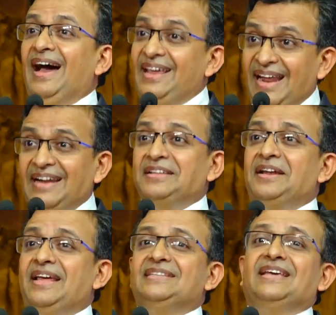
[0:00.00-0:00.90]
I ran the
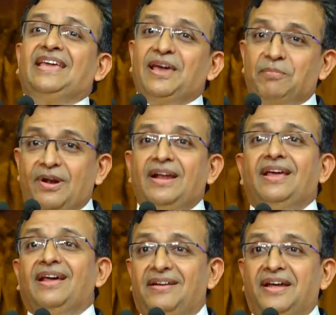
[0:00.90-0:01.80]
race. I kept
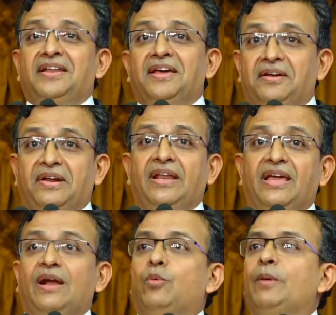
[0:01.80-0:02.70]
running and running and
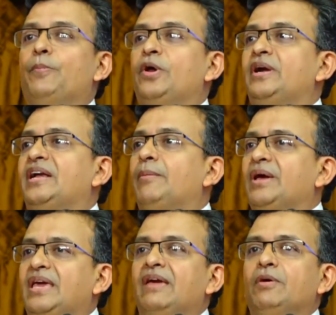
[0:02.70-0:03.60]
running. At one point in time,
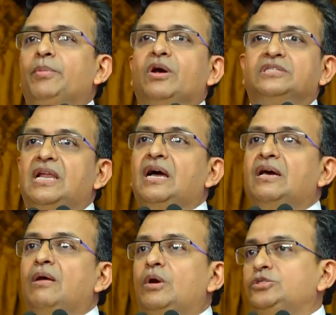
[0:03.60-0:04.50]
I gave up because
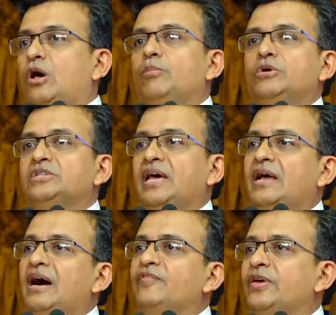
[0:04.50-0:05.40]
Lakra was almost like
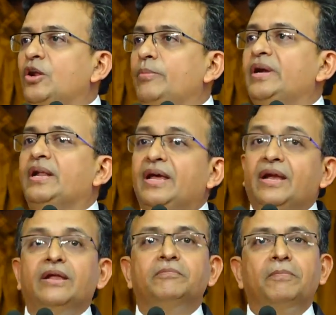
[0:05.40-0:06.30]
half a kilometer
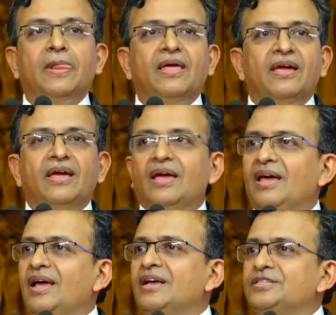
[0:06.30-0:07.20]
ahead.
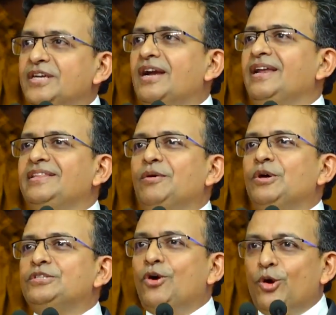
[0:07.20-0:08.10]
Suddenly, there
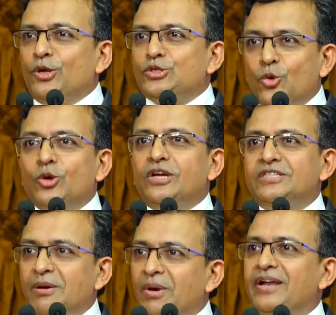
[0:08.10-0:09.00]
was on a scooter
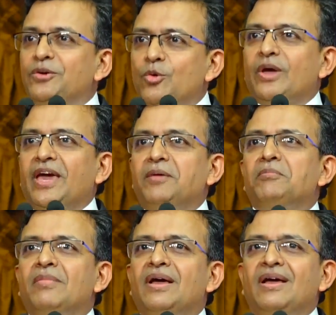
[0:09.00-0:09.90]
somebody who
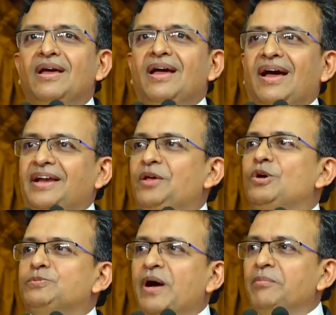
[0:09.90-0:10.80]
came, and he
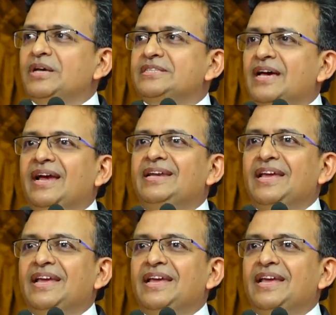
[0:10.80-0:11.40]
was by my side.